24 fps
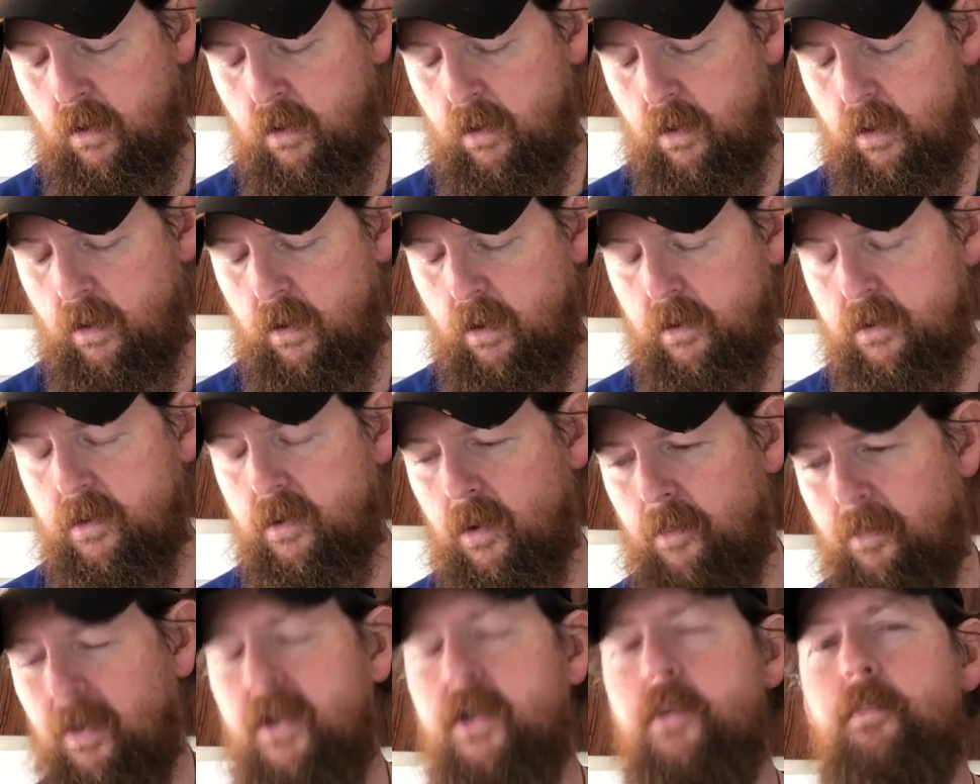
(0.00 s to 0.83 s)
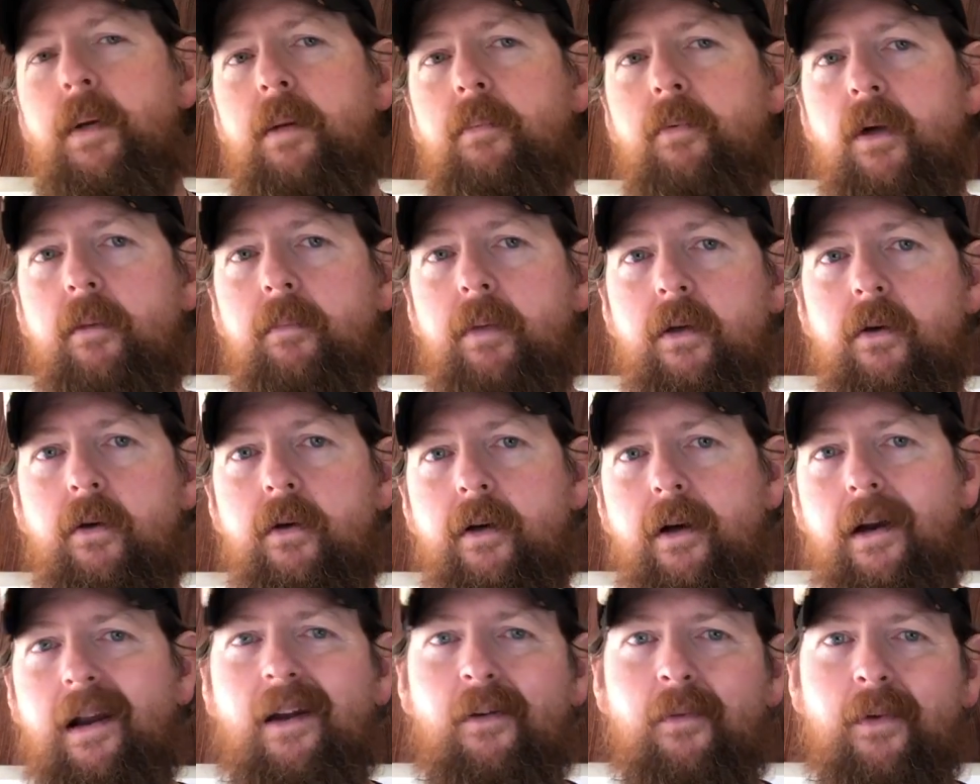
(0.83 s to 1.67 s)
Uh, told a bunch of people I'd be doing
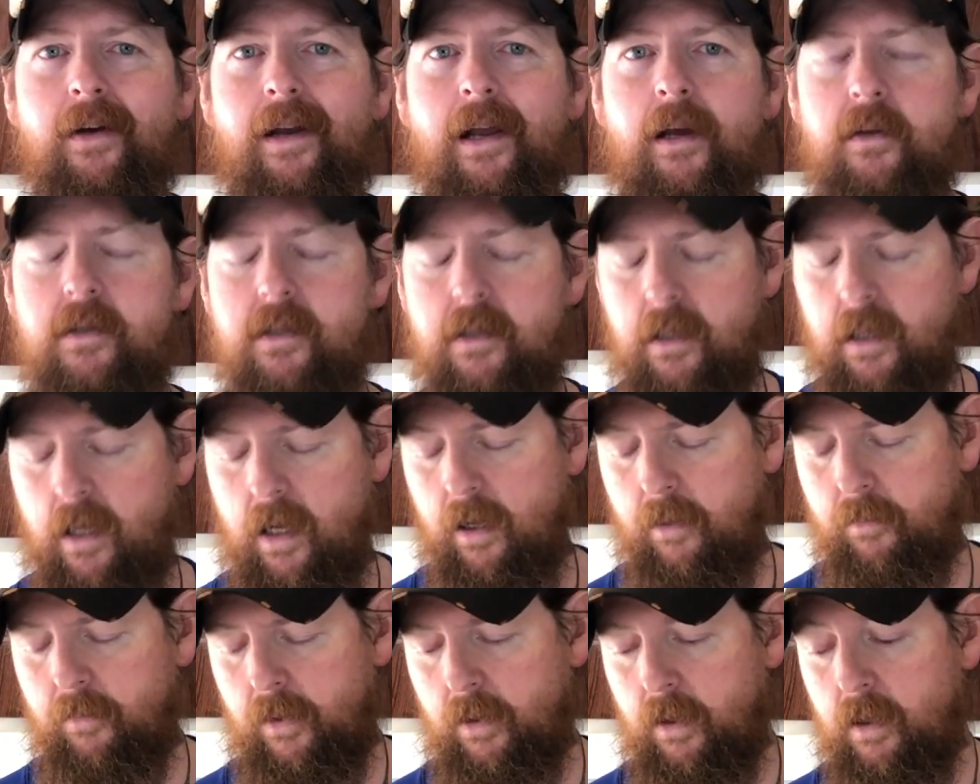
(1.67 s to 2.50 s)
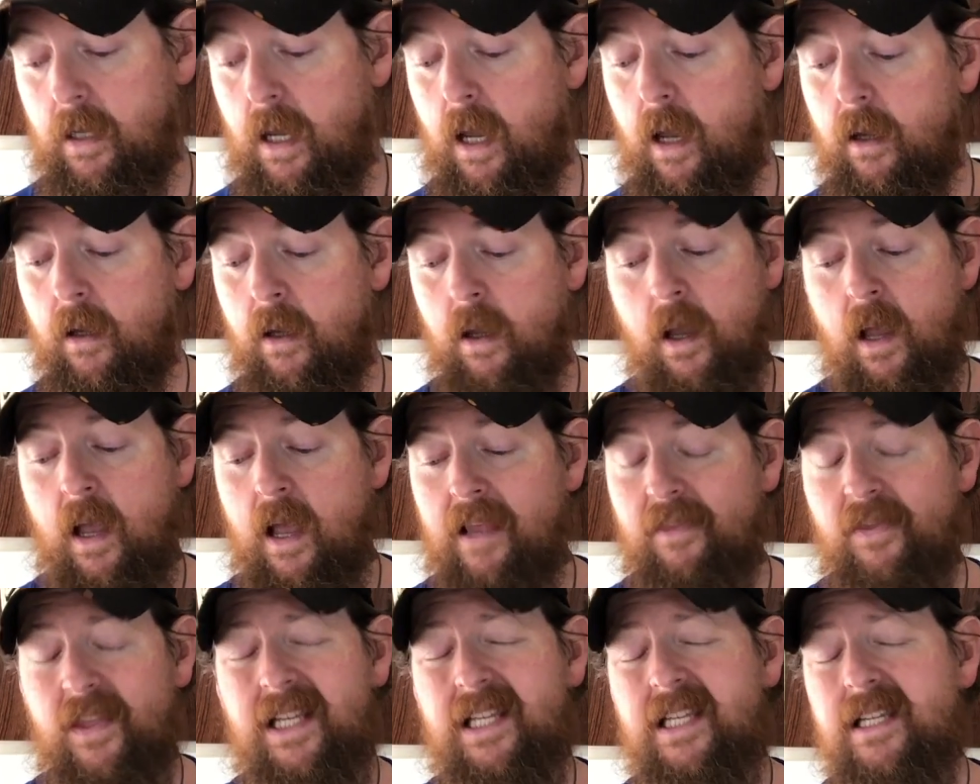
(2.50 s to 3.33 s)
it. I haven't announced it yet, but yeah.
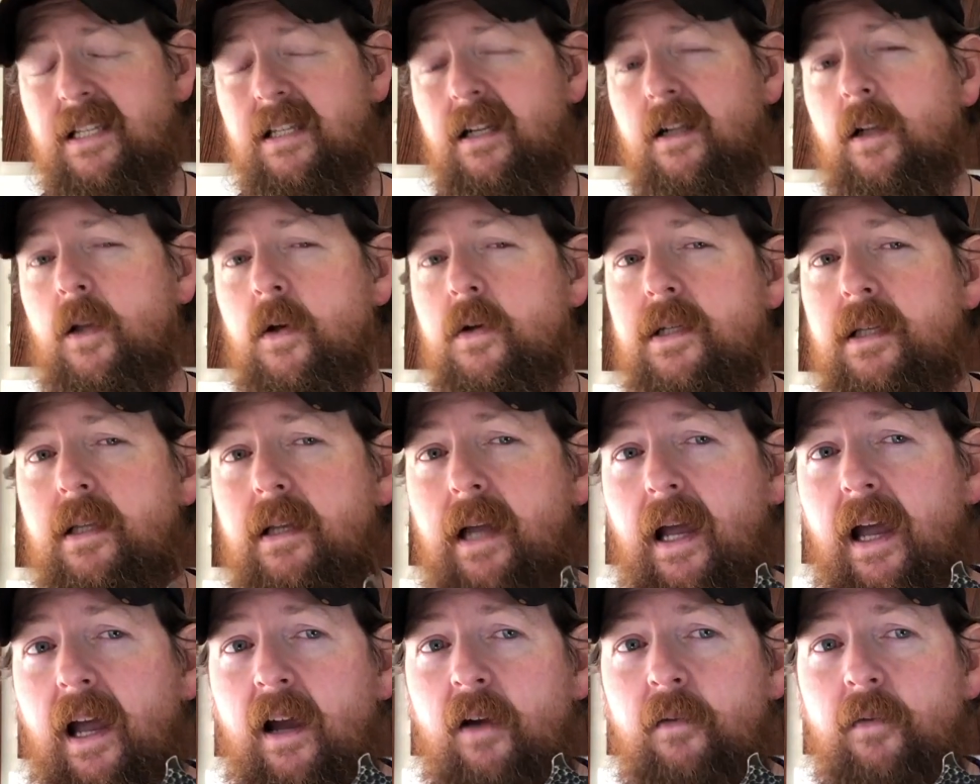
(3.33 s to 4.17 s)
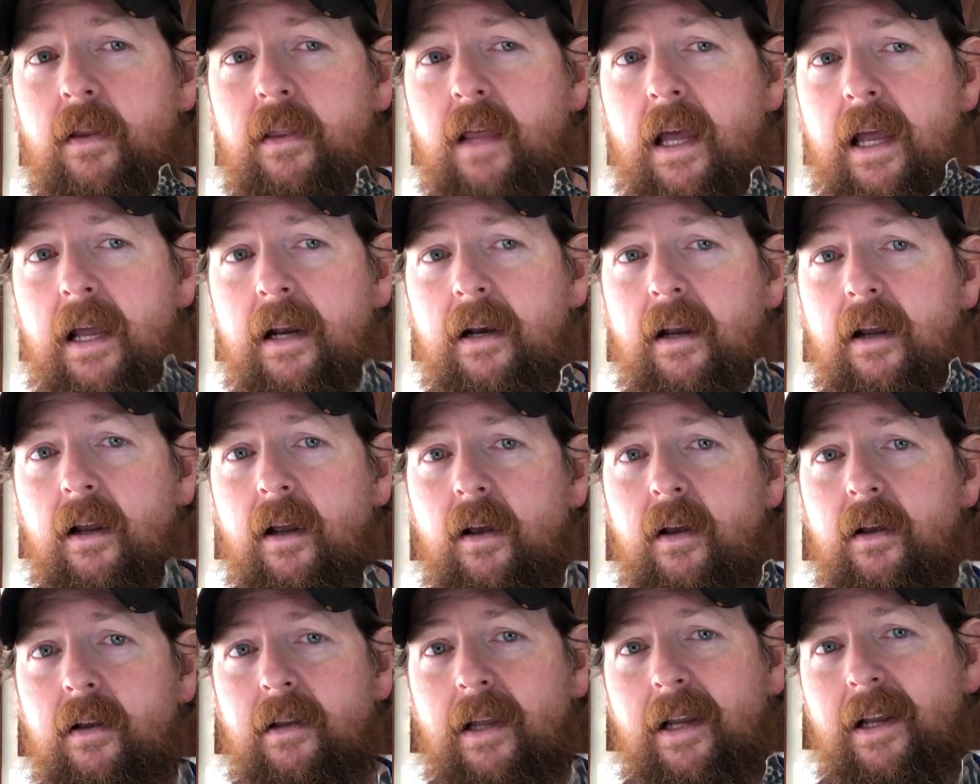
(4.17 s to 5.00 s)
This is the closest I have to that,
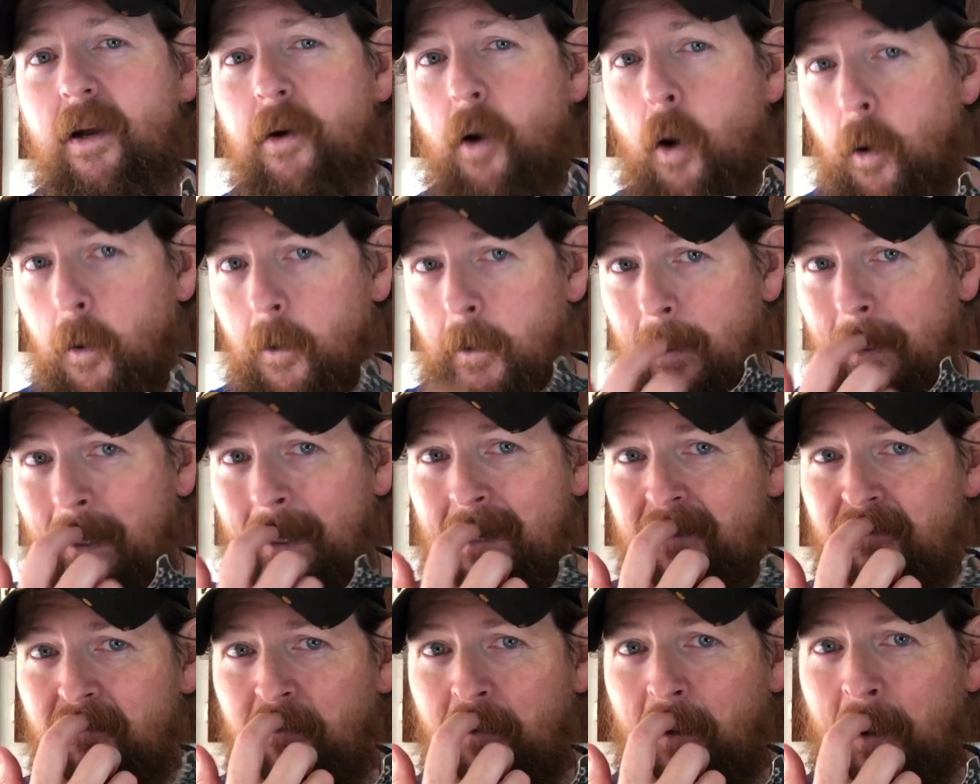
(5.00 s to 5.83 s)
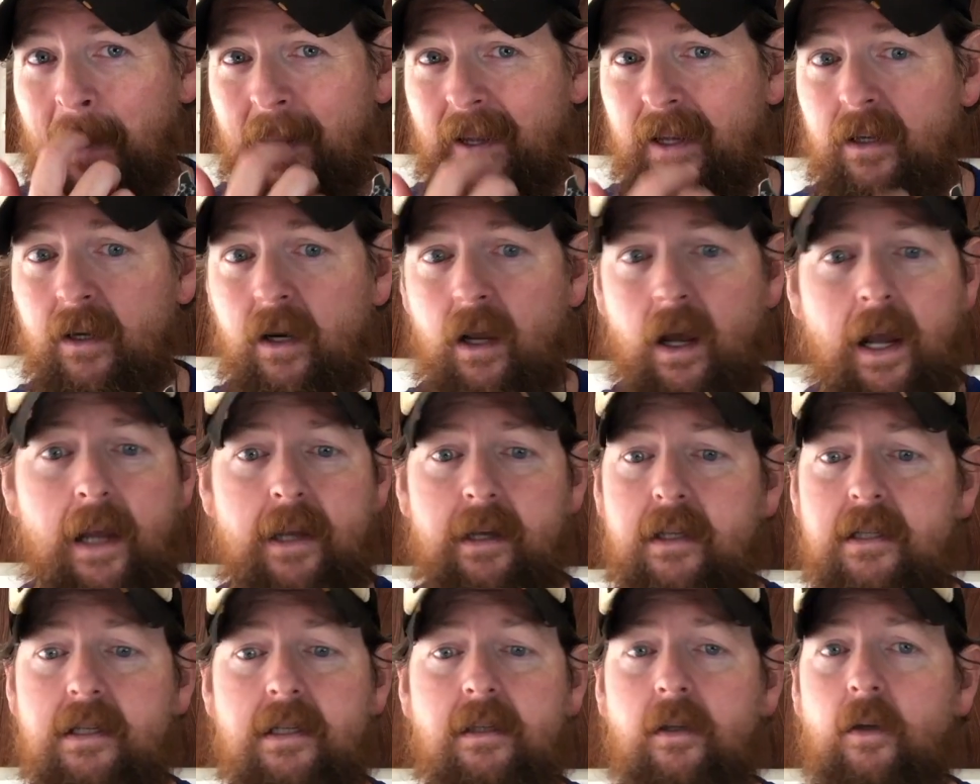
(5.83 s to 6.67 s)
like an art knife, and I,
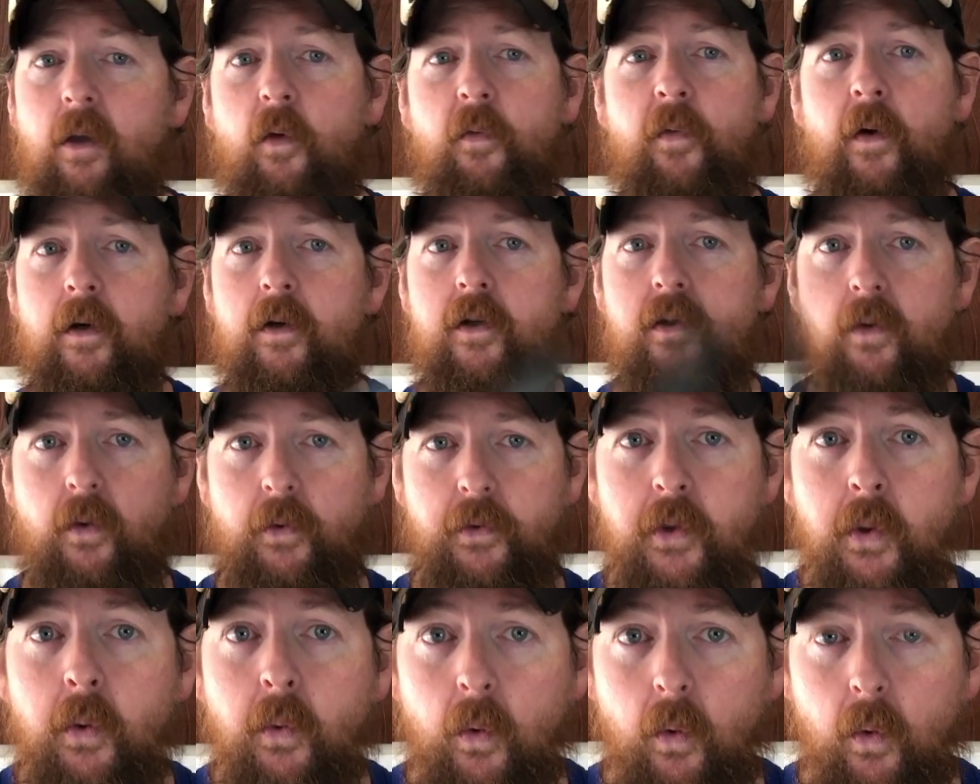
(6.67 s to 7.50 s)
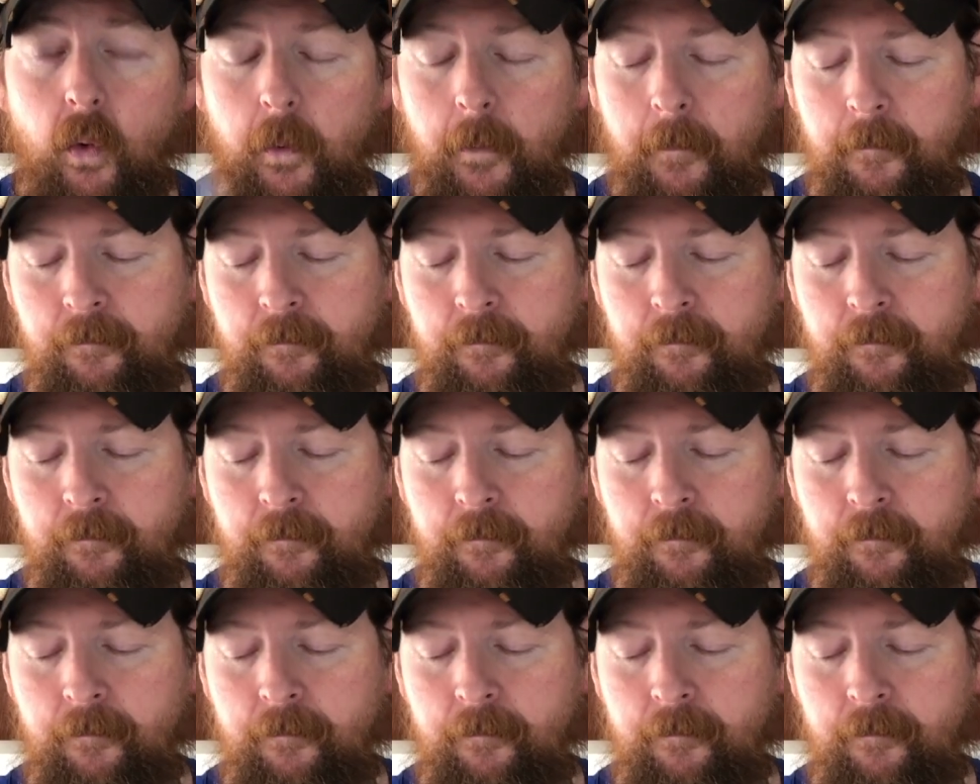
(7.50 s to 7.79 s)
it's still a functional tool.